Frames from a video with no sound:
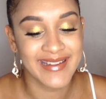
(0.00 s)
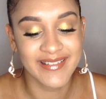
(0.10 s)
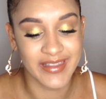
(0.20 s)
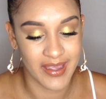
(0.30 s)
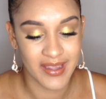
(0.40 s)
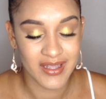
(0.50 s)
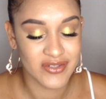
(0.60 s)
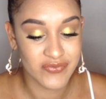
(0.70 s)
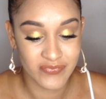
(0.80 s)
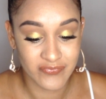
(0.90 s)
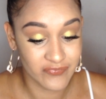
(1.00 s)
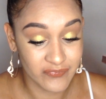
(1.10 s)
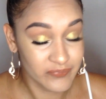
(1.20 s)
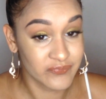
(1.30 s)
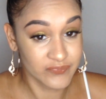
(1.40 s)
and get
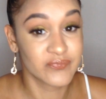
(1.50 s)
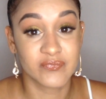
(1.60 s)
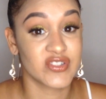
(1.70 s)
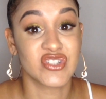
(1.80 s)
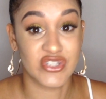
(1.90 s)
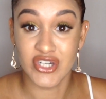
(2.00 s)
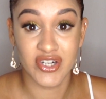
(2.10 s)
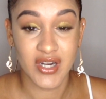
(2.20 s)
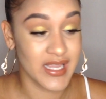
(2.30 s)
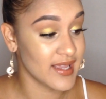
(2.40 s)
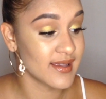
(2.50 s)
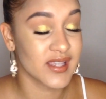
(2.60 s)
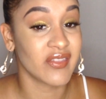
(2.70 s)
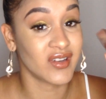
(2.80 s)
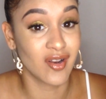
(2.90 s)
for sure, is
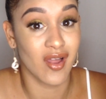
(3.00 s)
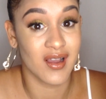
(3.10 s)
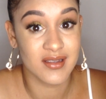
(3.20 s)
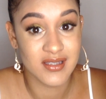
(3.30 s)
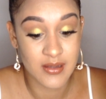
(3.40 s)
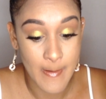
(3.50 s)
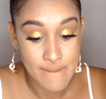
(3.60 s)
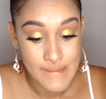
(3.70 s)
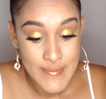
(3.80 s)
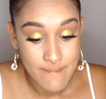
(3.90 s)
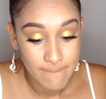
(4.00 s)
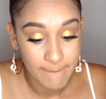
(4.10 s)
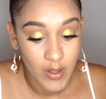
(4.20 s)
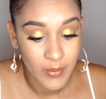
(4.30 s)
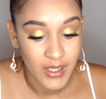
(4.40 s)
the gloss.
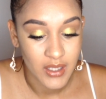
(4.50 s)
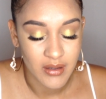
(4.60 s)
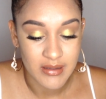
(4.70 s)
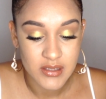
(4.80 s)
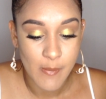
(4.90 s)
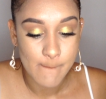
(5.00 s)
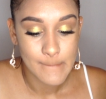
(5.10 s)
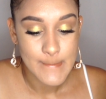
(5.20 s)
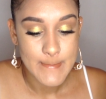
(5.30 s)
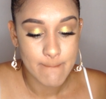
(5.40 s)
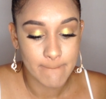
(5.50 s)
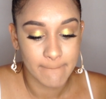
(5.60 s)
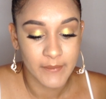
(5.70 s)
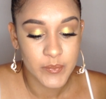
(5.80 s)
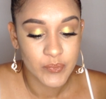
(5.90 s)
Oh my god, you guys,
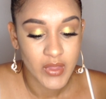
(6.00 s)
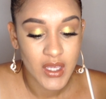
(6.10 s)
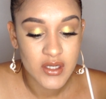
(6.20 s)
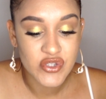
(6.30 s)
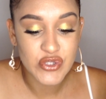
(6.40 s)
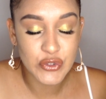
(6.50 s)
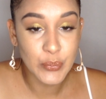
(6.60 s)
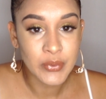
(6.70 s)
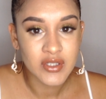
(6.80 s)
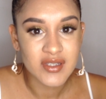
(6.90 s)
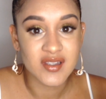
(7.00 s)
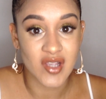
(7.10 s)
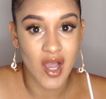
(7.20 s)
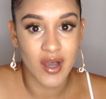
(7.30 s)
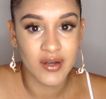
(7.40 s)
it is super
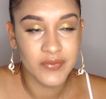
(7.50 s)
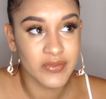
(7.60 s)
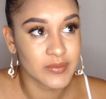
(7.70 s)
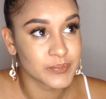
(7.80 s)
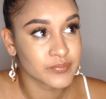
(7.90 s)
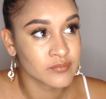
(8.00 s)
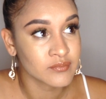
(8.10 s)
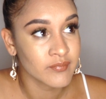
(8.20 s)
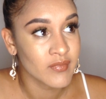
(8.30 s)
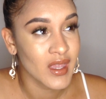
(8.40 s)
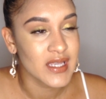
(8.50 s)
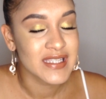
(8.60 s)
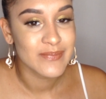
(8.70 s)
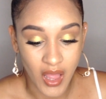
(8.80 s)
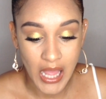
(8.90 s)
soft.
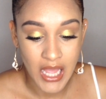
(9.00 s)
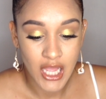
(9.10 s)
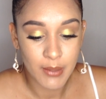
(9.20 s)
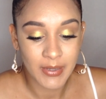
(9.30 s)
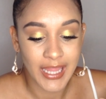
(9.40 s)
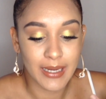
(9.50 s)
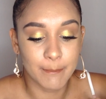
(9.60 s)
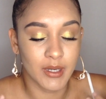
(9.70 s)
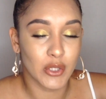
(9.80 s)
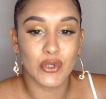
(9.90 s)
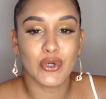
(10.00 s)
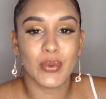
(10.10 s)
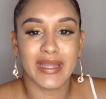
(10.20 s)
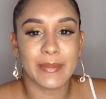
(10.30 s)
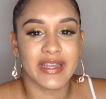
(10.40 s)
I'm like blown
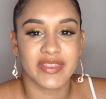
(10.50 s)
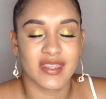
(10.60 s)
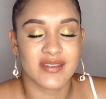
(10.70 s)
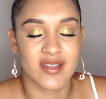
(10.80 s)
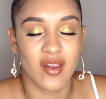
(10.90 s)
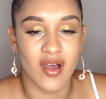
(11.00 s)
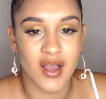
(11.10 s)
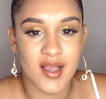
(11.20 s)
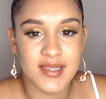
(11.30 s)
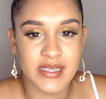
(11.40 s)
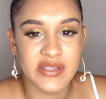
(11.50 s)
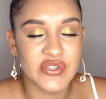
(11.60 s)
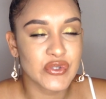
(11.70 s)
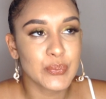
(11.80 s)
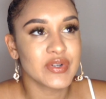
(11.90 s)
away by this gloss. It's
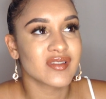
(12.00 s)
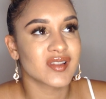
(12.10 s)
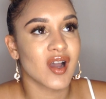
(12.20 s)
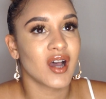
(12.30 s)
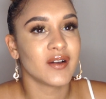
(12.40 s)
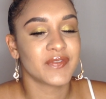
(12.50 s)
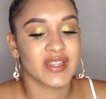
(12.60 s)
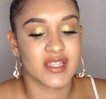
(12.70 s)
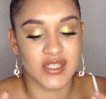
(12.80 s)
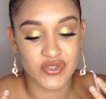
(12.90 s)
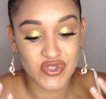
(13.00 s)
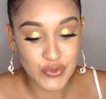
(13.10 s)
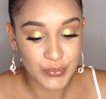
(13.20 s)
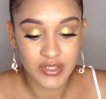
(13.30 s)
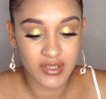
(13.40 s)
super soft, it's
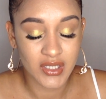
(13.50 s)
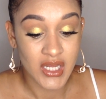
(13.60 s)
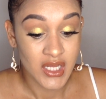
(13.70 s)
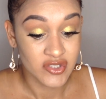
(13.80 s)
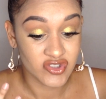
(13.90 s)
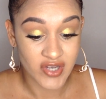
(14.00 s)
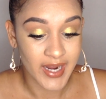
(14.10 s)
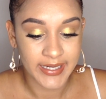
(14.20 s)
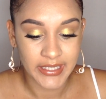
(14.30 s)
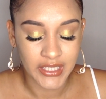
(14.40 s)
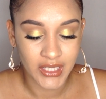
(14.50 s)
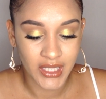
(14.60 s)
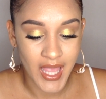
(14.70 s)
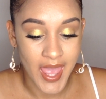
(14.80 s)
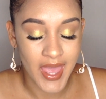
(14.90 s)
super
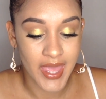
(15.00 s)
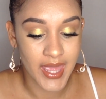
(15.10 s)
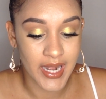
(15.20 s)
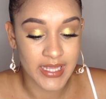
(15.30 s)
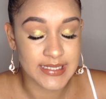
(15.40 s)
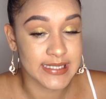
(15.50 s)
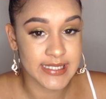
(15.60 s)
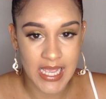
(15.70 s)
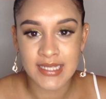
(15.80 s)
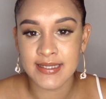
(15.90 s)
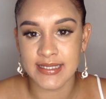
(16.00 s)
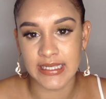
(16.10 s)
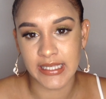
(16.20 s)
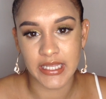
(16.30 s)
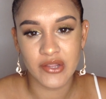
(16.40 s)
shiny, and it's not
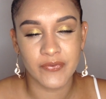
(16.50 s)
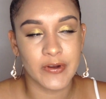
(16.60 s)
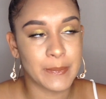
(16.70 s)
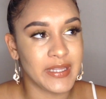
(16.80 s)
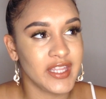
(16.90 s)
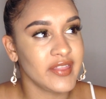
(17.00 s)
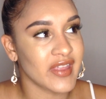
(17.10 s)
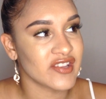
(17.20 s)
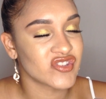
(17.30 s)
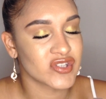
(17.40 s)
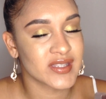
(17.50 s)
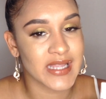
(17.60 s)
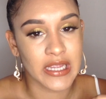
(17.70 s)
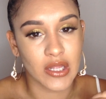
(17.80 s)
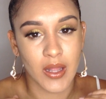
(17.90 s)
sticky. For me, that's just
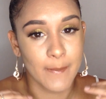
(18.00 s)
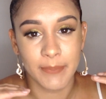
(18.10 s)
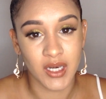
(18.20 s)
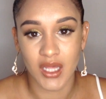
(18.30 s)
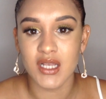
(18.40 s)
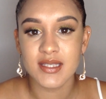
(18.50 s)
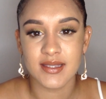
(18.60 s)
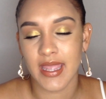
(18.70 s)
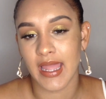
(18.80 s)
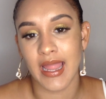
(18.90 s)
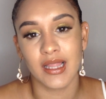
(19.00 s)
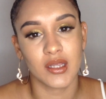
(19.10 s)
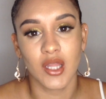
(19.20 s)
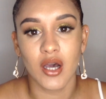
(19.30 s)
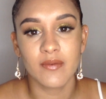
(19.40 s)
like a plus. Like, I
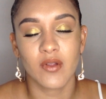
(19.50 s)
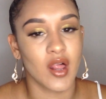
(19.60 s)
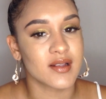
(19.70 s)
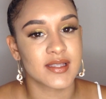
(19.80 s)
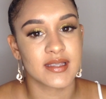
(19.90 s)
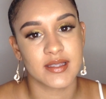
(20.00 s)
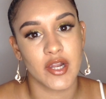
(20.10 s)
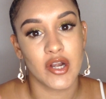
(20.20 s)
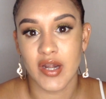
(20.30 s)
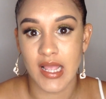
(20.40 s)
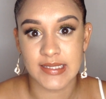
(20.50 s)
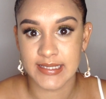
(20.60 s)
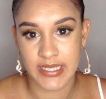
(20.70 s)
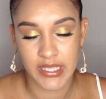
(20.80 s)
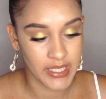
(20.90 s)
love glosses that are not
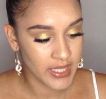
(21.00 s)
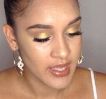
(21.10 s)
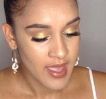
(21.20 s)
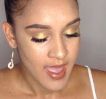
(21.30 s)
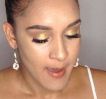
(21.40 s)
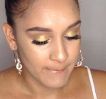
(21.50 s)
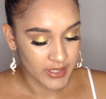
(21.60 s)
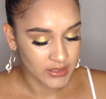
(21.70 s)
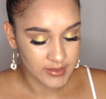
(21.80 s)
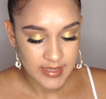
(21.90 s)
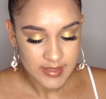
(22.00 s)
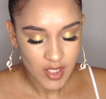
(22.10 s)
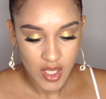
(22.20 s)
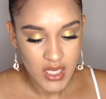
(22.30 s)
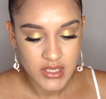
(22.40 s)
sticky. But this
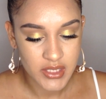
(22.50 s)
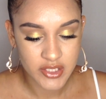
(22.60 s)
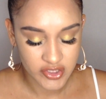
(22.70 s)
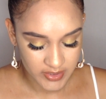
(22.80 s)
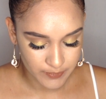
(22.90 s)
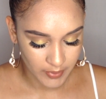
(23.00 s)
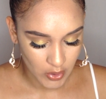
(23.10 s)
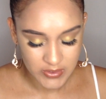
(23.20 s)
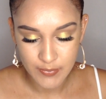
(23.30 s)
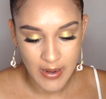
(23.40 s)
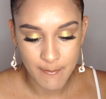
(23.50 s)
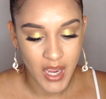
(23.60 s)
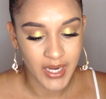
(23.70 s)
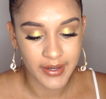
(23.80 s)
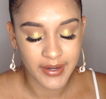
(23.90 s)
gloss, it just blows my
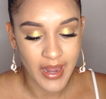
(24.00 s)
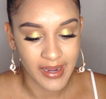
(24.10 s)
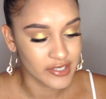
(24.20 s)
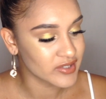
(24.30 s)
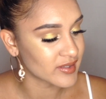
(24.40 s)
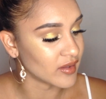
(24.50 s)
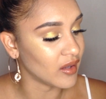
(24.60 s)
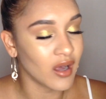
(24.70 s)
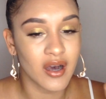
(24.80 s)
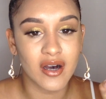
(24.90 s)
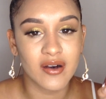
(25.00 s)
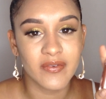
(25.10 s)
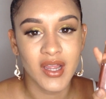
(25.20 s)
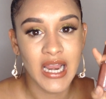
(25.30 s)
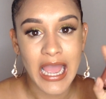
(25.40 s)
mind. I just
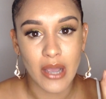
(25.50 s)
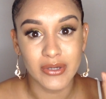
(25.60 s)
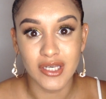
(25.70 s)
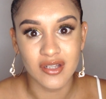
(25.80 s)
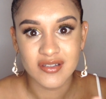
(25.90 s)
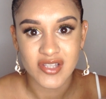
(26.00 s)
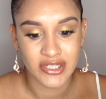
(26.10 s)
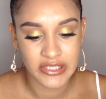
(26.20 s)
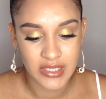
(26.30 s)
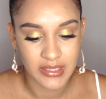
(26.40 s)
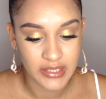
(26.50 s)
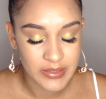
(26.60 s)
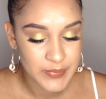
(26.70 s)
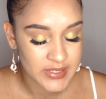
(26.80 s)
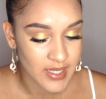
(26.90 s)
love how it looks on your
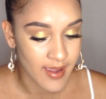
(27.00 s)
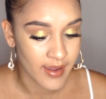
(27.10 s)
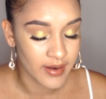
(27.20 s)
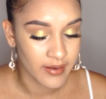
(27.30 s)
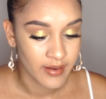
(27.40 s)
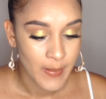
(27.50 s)
lips, and